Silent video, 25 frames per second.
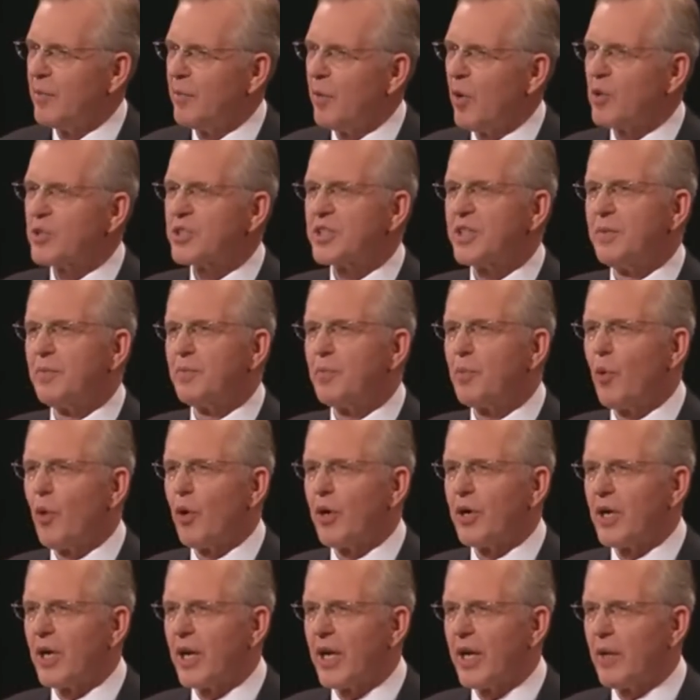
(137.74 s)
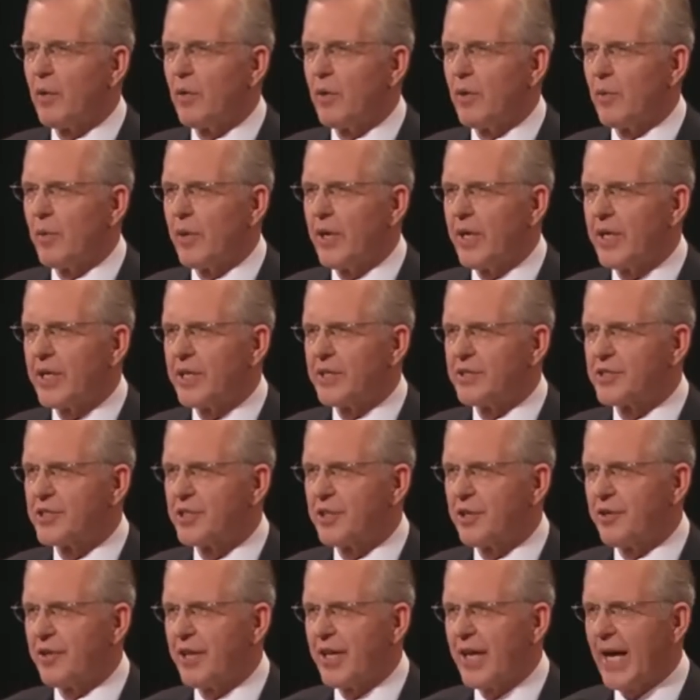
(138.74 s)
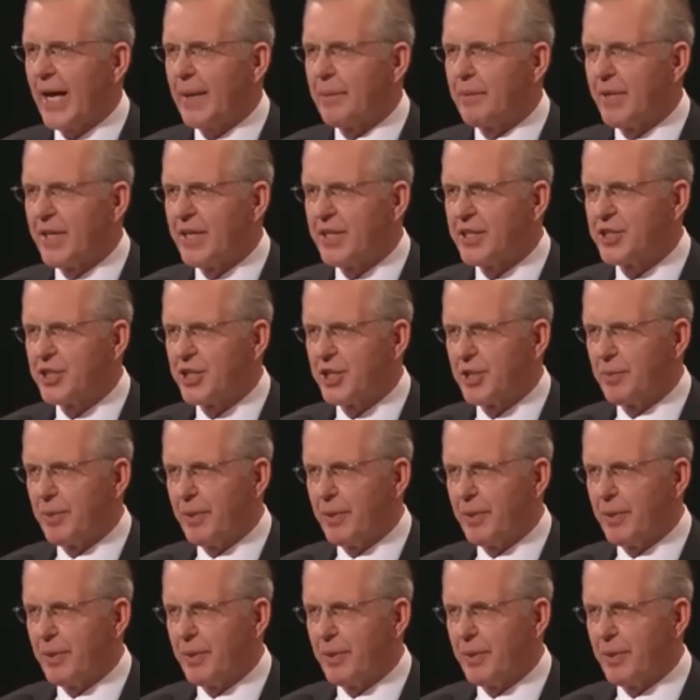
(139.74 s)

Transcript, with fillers: Most importantly, when we consider the admonition